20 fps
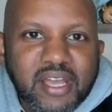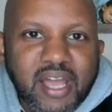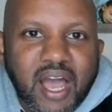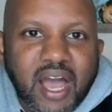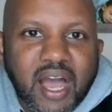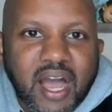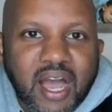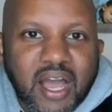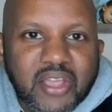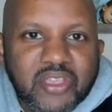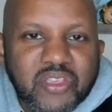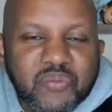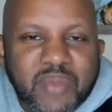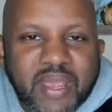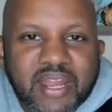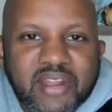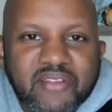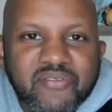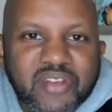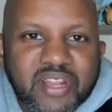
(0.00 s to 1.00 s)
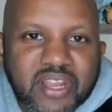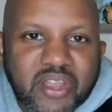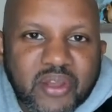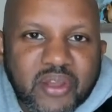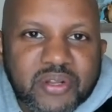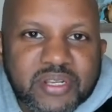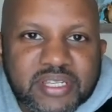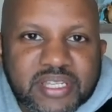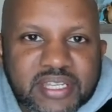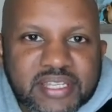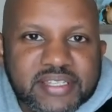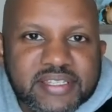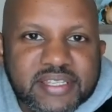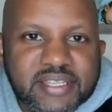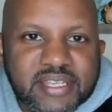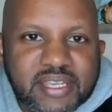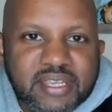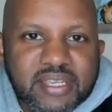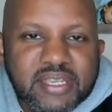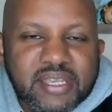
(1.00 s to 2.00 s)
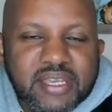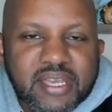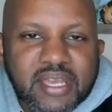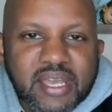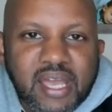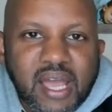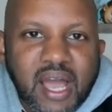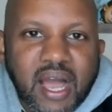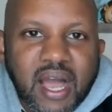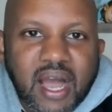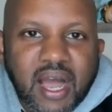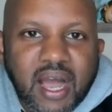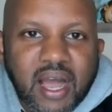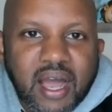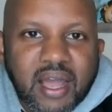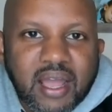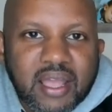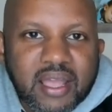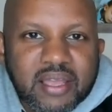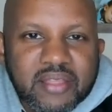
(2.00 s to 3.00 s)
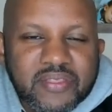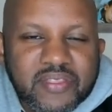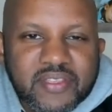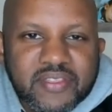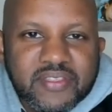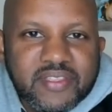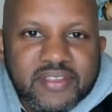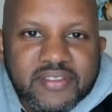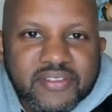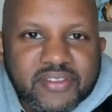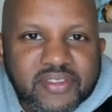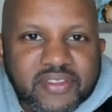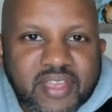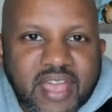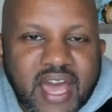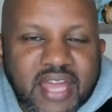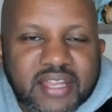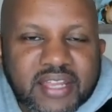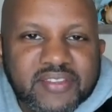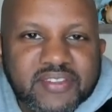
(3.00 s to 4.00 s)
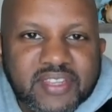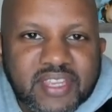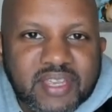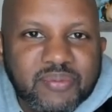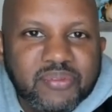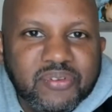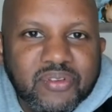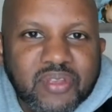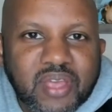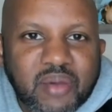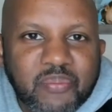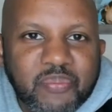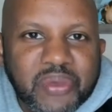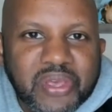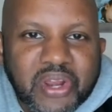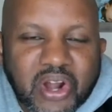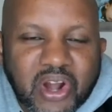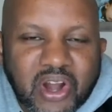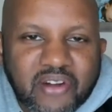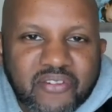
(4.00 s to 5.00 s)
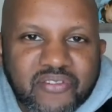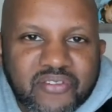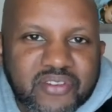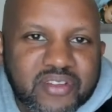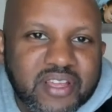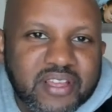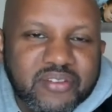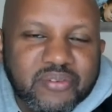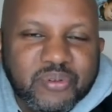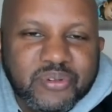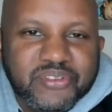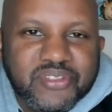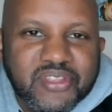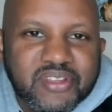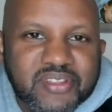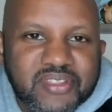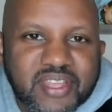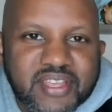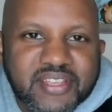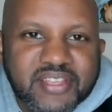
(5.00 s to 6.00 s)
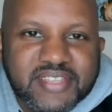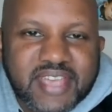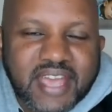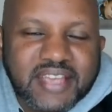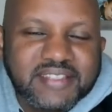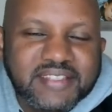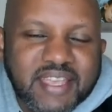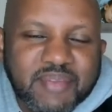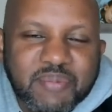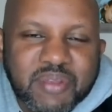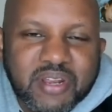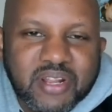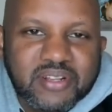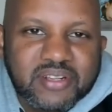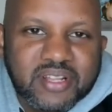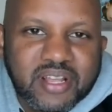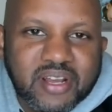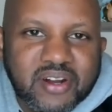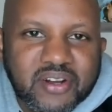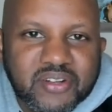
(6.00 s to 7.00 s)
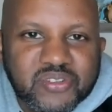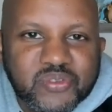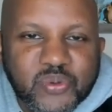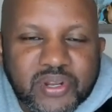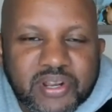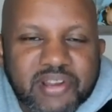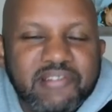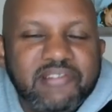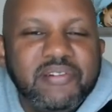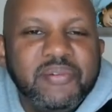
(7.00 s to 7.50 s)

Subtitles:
You made a video in D.C. This kind of seems a bit off." Was the exact statement on Twitter,